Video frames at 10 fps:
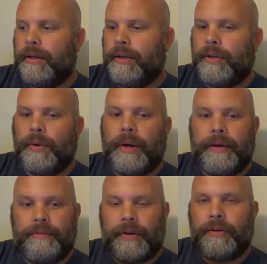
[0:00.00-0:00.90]
though
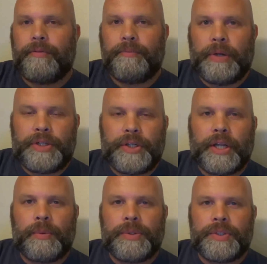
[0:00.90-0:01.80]
I've mentioned
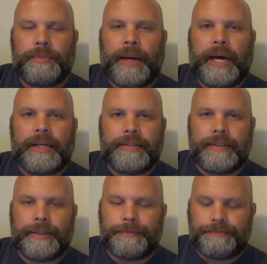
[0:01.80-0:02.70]
other ones in the past